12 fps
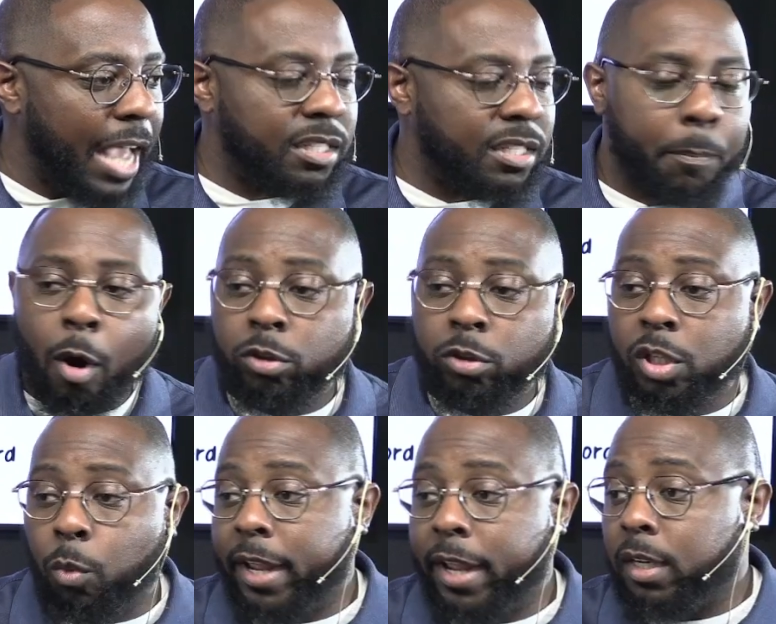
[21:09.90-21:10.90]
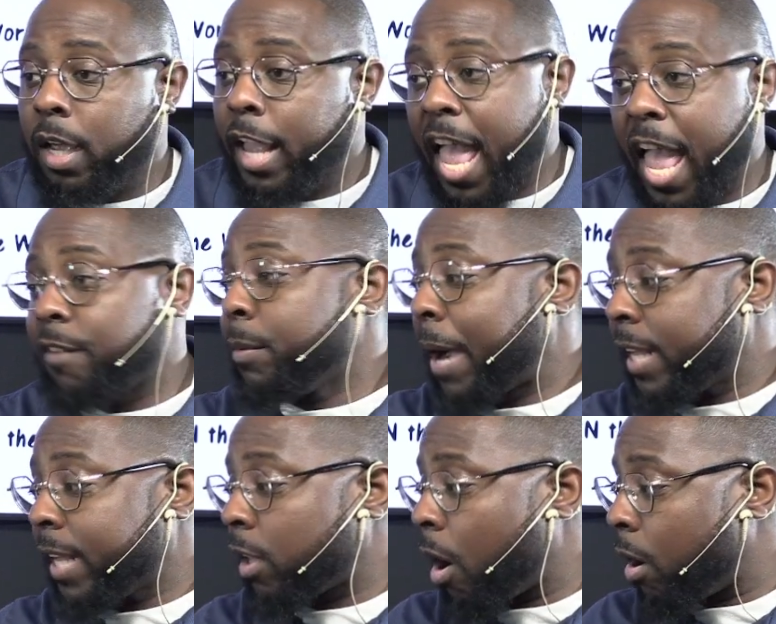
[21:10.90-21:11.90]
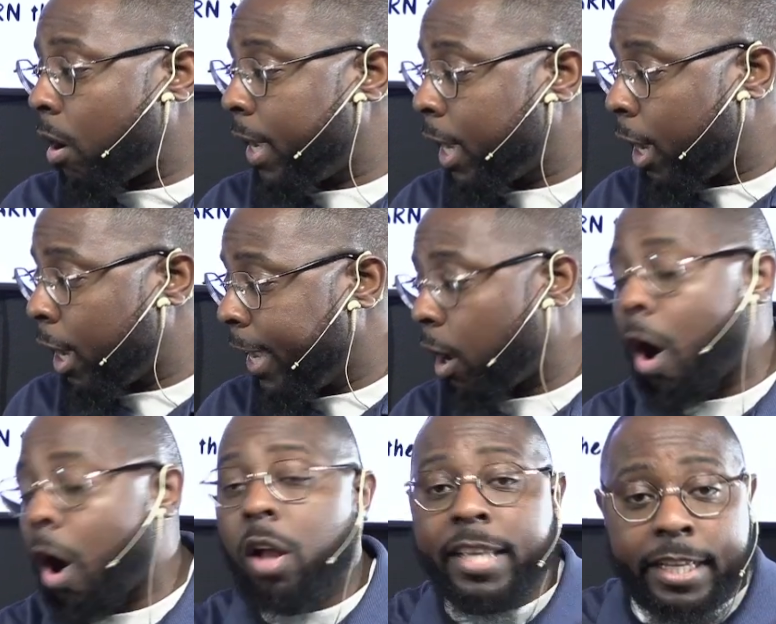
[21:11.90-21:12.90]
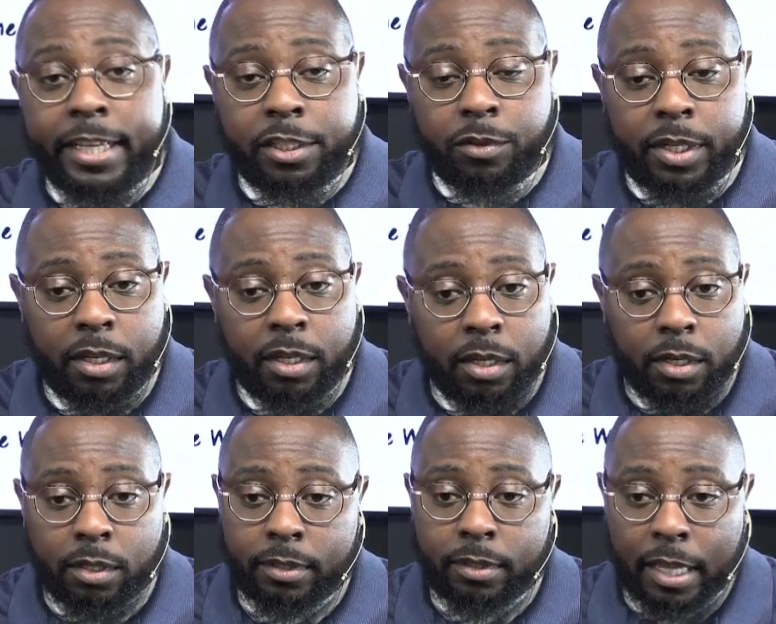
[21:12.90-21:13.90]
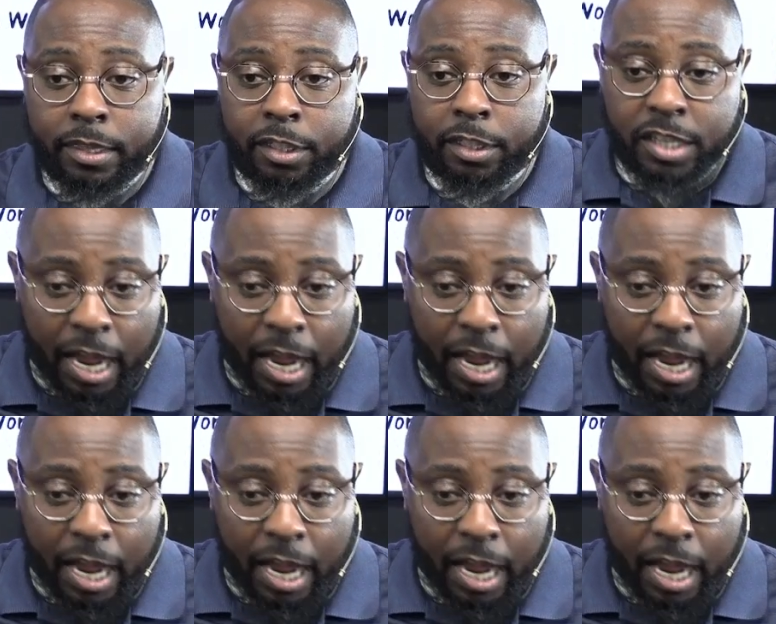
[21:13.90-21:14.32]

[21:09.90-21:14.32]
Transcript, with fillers: as opposed to what everybody thought in all of history, that they're